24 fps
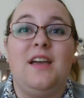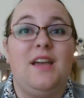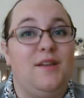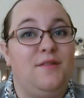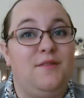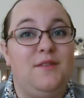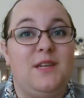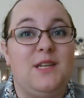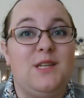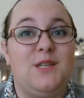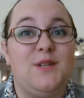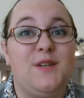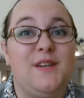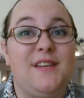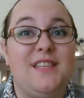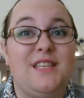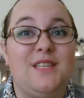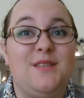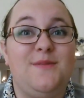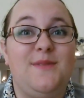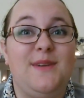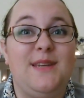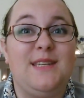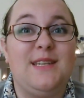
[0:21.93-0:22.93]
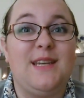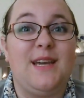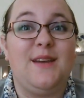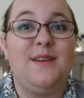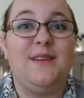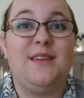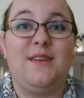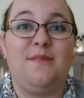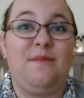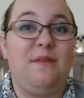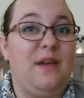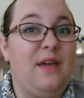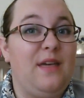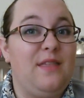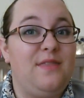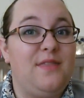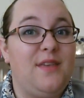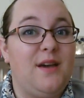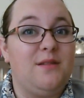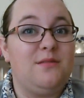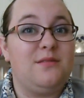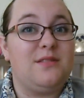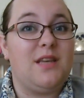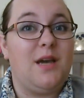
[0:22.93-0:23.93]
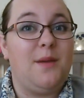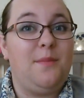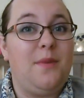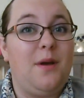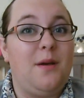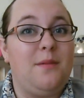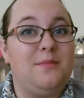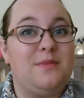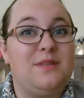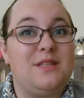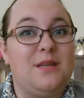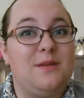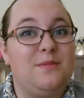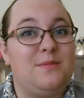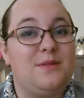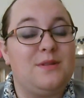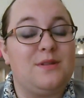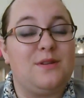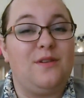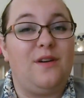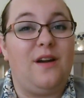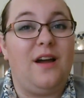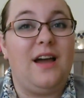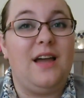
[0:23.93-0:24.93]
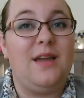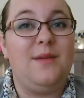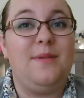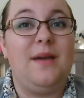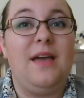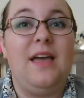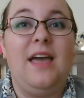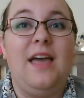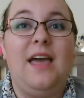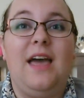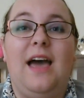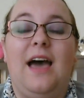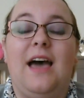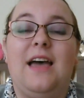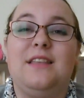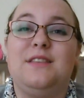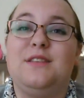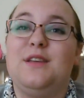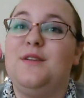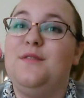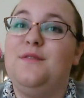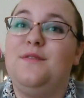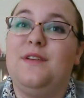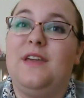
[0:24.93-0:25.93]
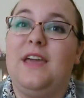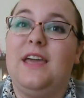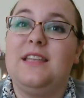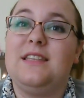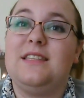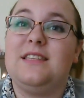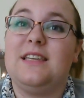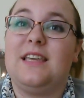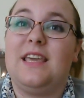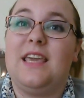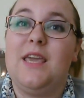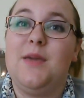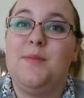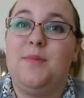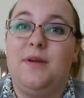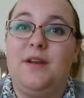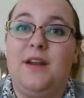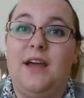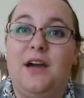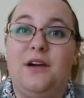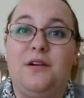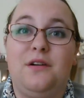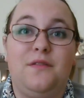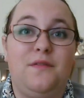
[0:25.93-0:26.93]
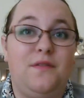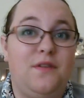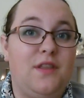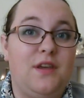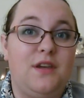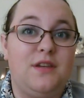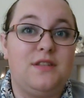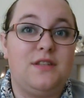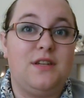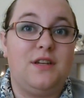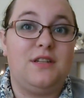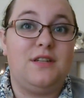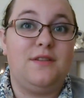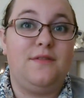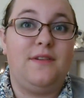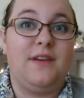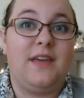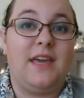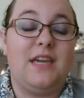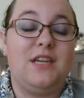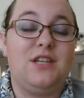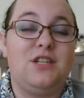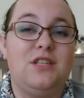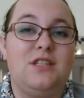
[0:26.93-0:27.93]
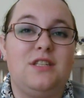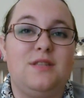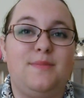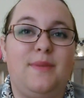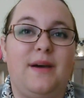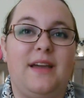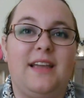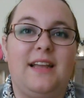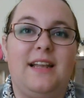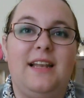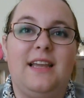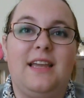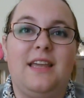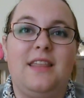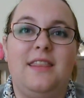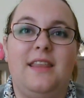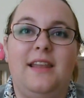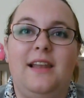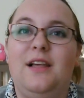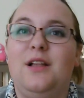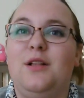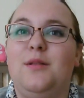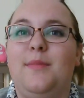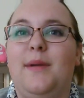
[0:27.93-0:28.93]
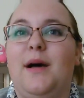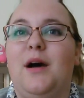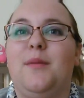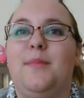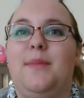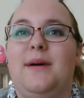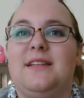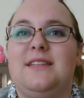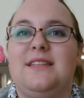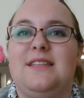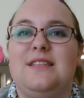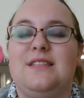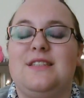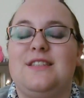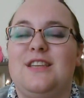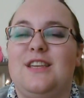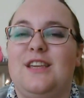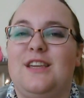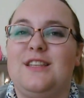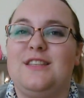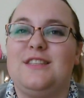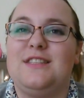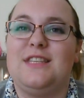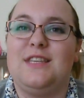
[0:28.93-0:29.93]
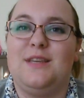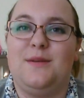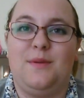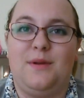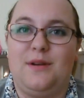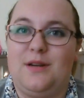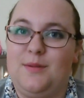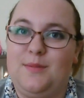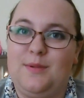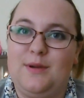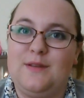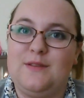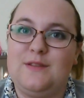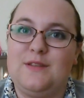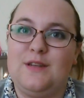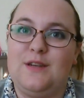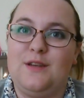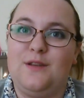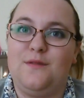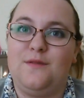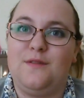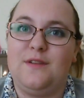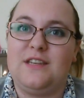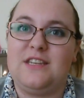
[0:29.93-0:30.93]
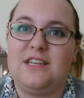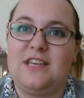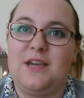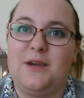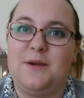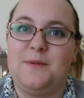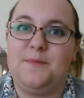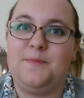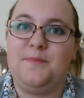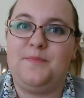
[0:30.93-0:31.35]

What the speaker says: If you enjoyed this video, give it a thumbs up and subscribe. And don't forget to keep an eye out for those notifications by clicking the little bell button so you can see when I post a new video.